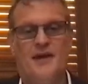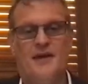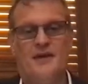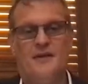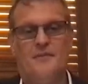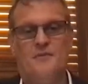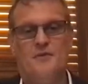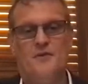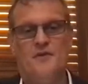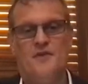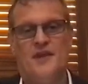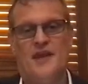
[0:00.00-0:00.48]
and
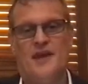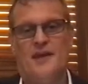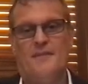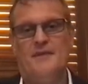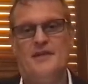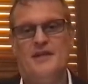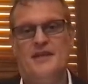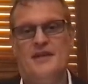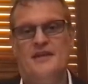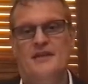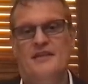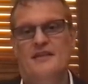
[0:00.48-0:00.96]
I'm more than happy
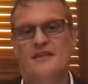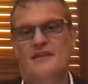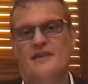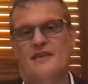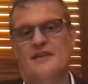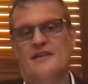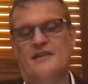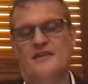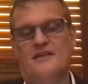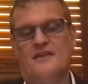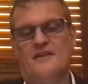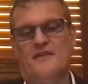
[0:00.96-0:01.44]
to get in,
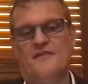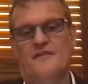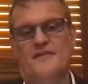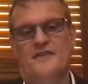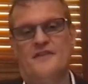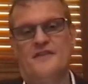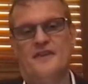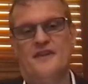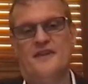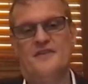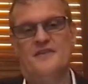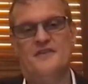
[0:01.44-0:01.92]
into the
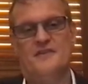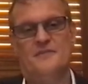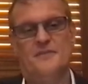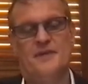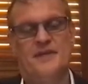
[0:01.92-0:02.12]
conversation.